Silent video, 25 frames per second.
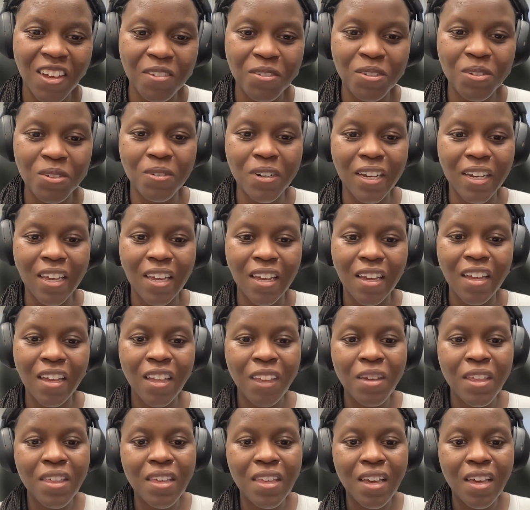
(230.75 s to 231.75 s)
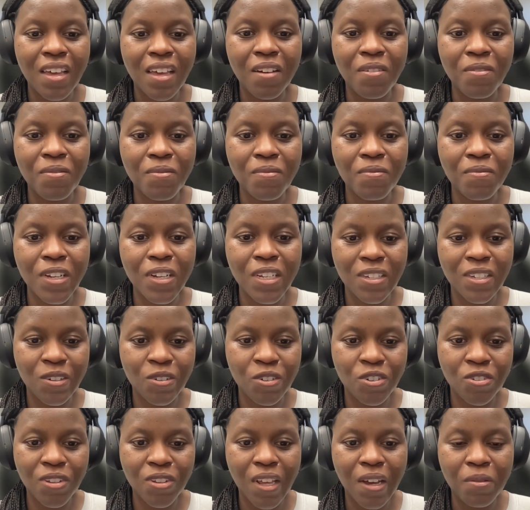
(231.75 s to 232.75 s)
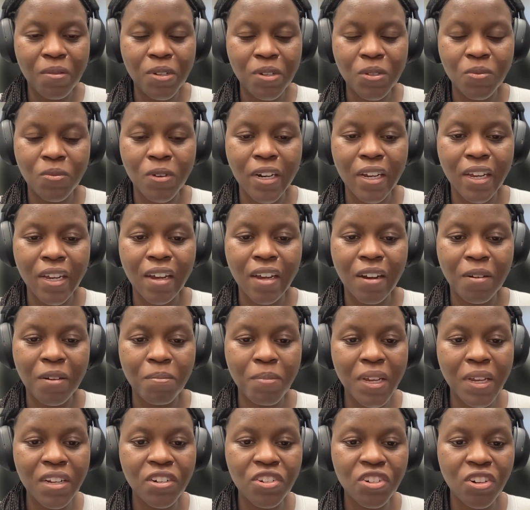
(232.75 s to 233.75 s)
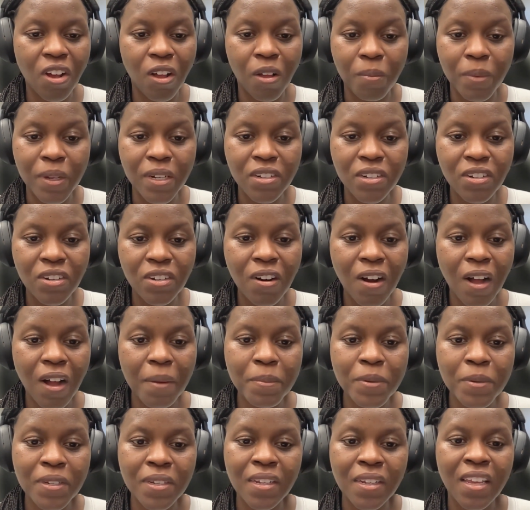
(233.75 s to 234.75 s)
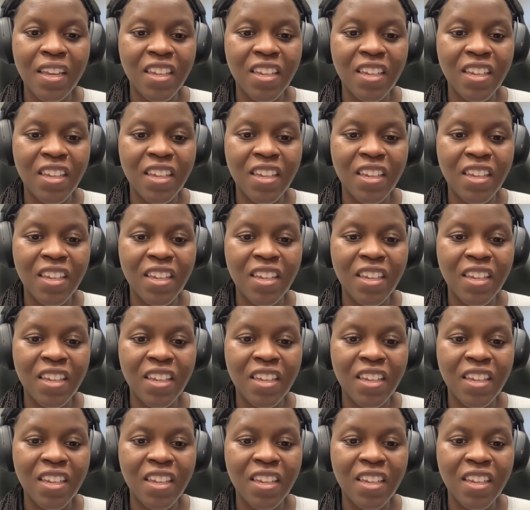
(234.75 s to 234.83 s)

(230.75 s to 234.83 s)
I was working with a researcher that was working on peach almond crops.